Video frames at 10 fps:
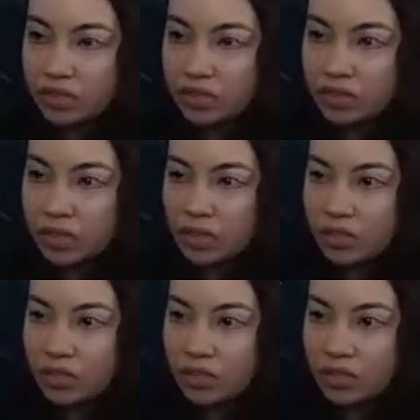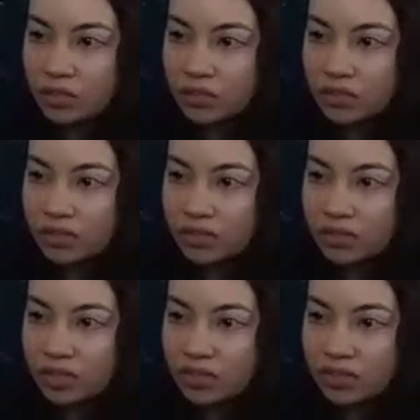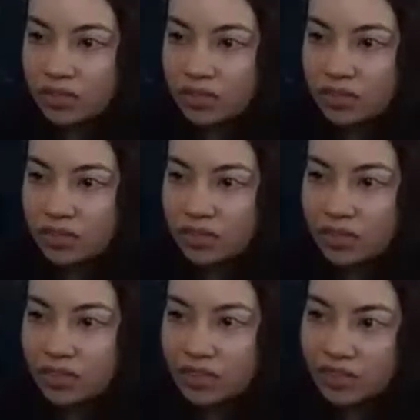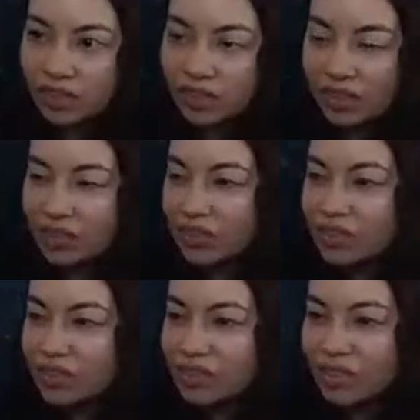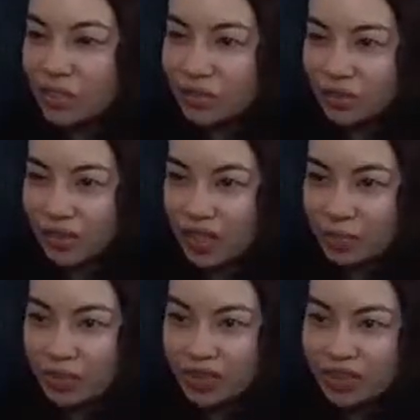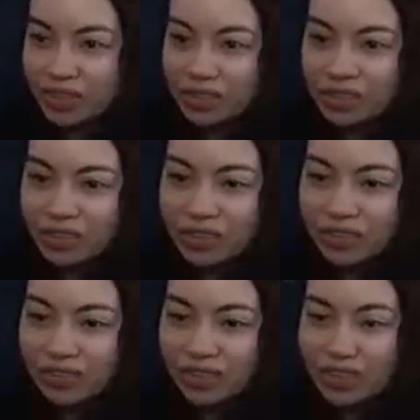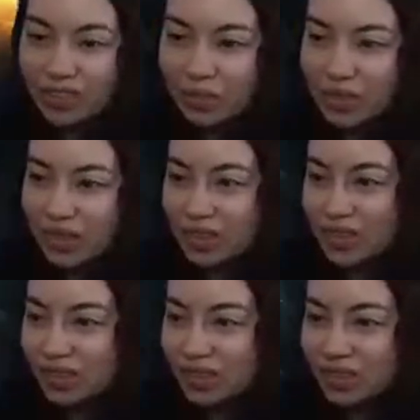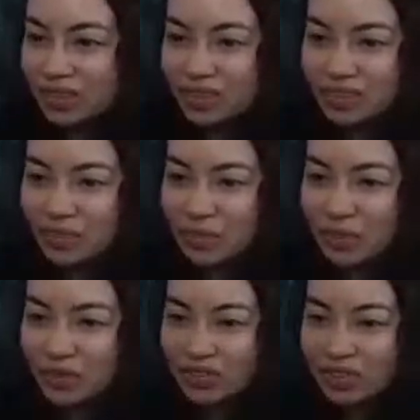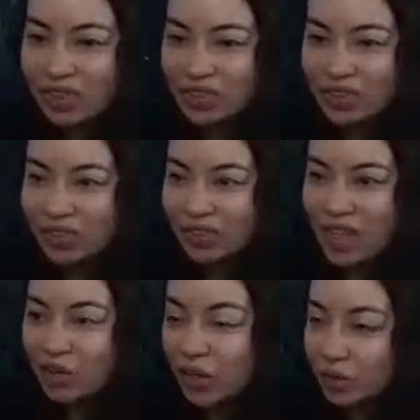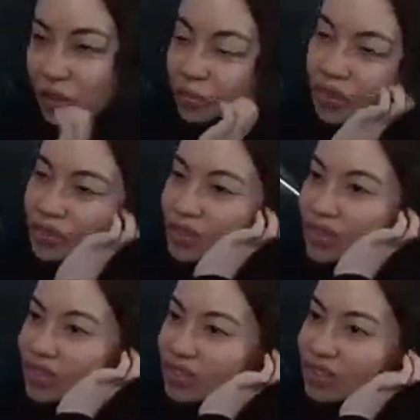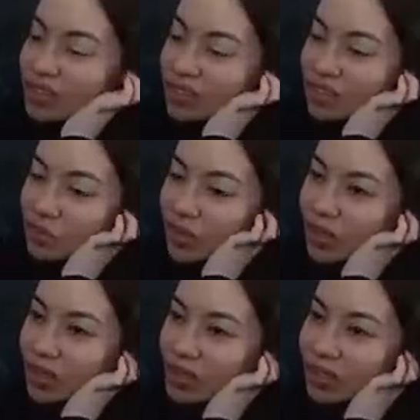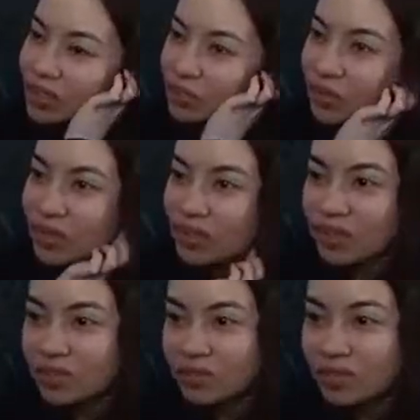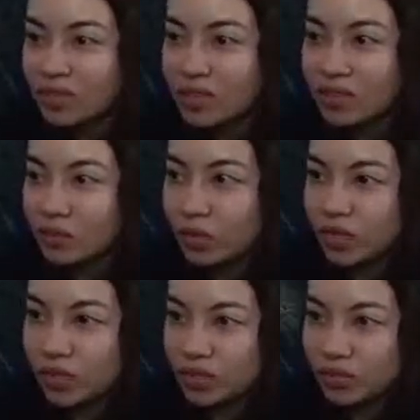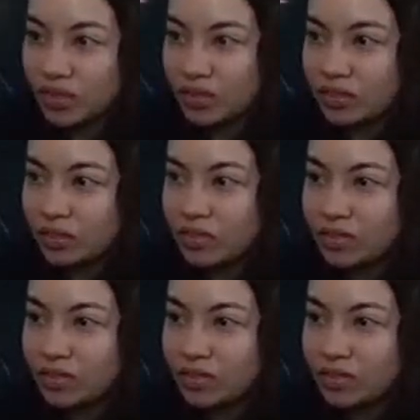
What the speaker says: Izzy Sock. Or Czok. Whatever the name is. Where's the blister? There it is. Whoops. That was not where I wanted to be. This is fine. This is fine. There's the waves.